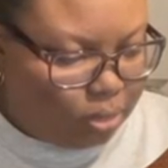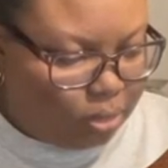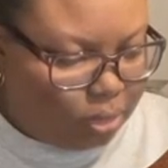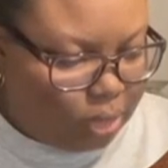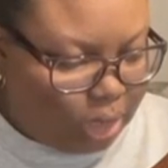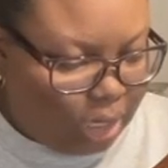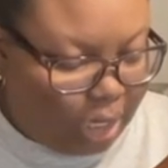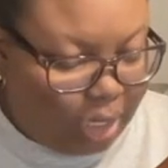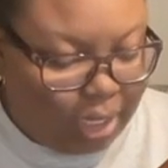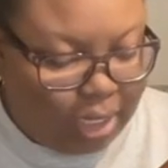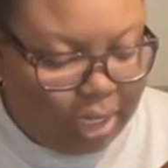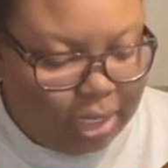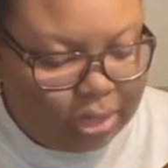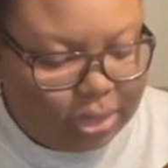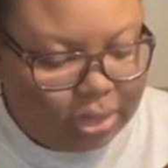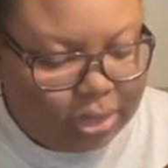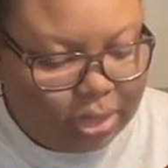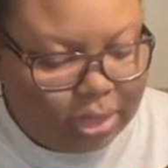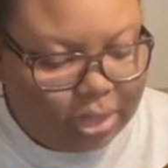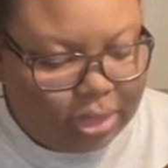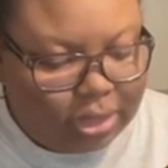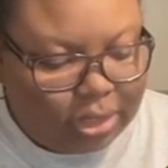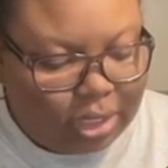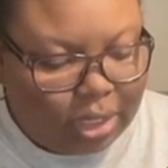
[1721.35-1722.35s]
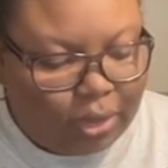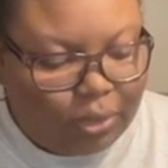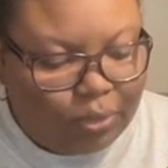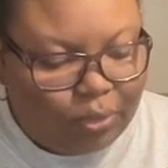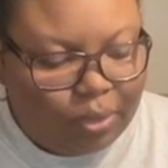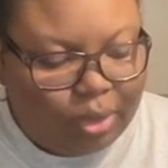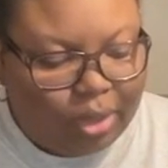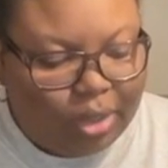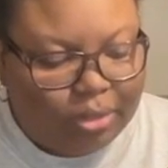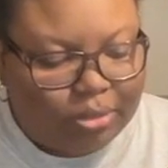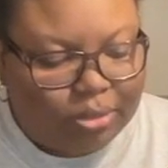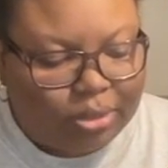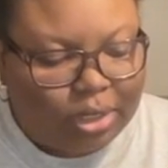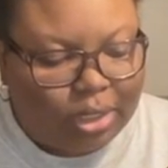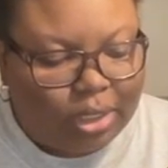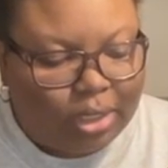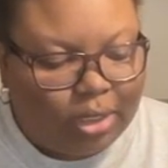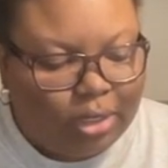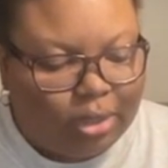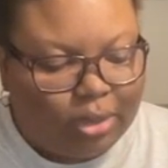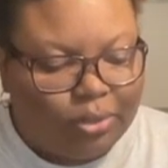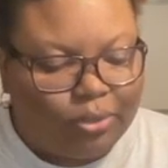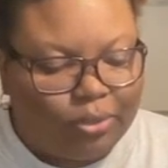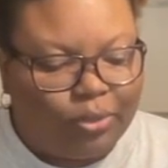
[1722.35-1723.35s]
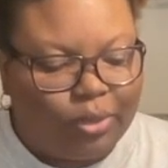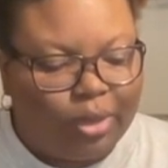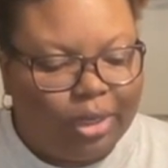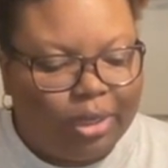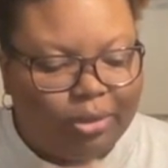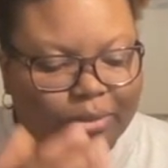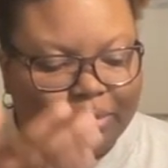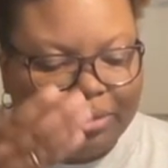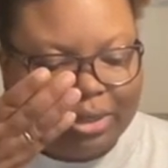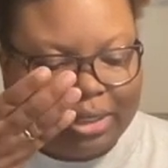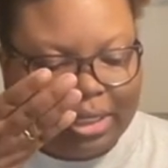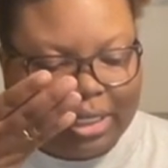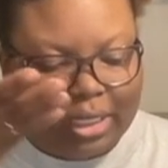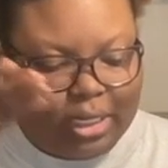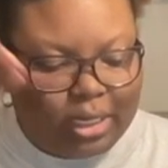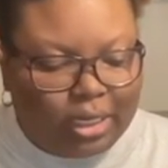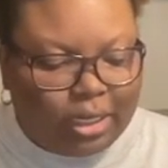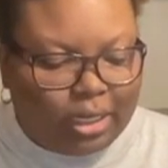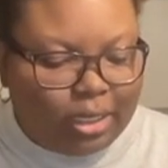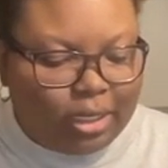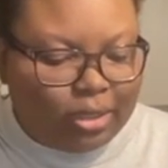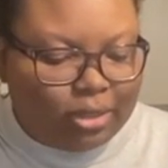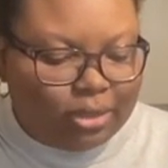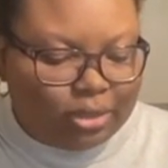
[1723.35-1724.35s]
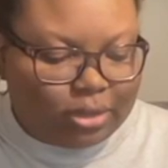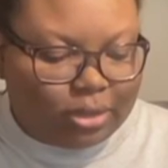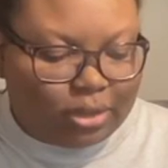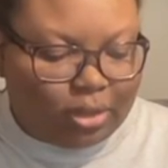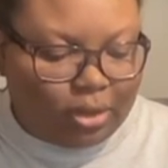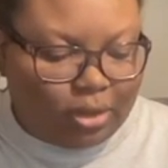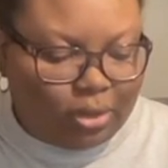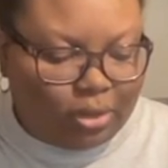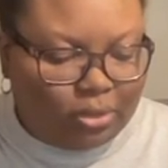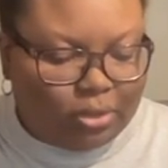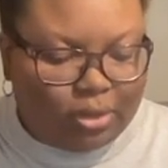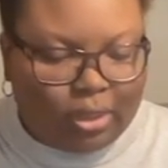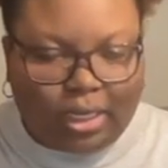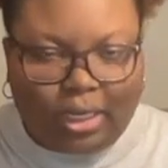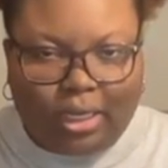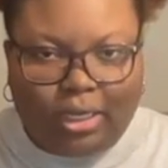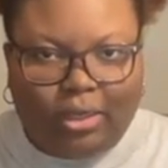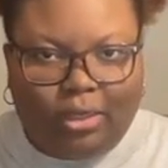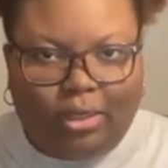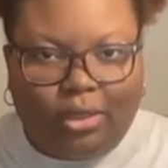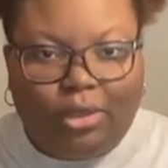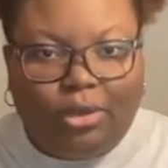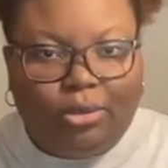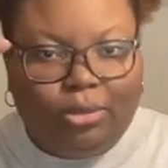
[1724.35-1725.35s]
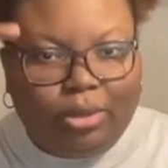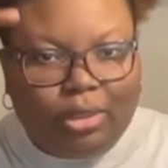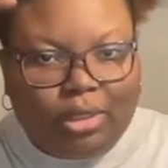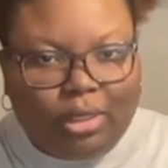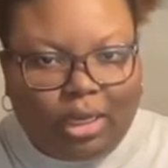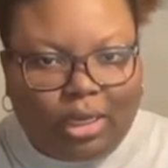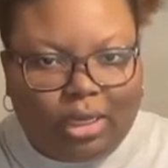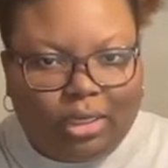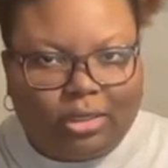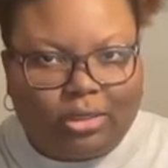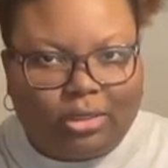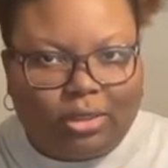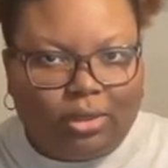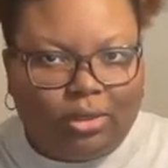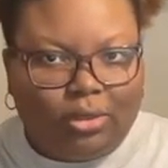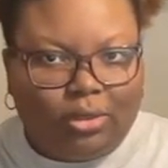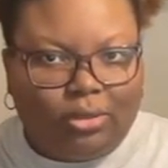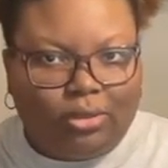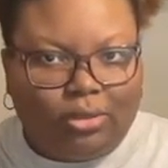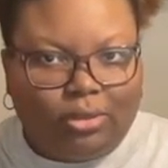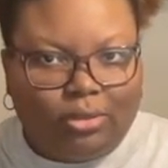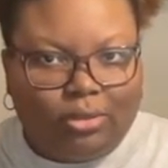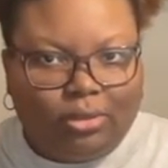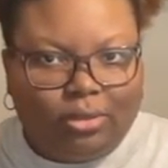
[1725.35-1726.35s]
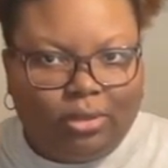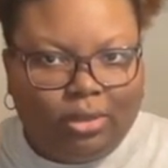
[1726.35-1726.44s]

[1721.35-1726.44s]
I guess it is like a ram's a ram's head skull, like human like skull.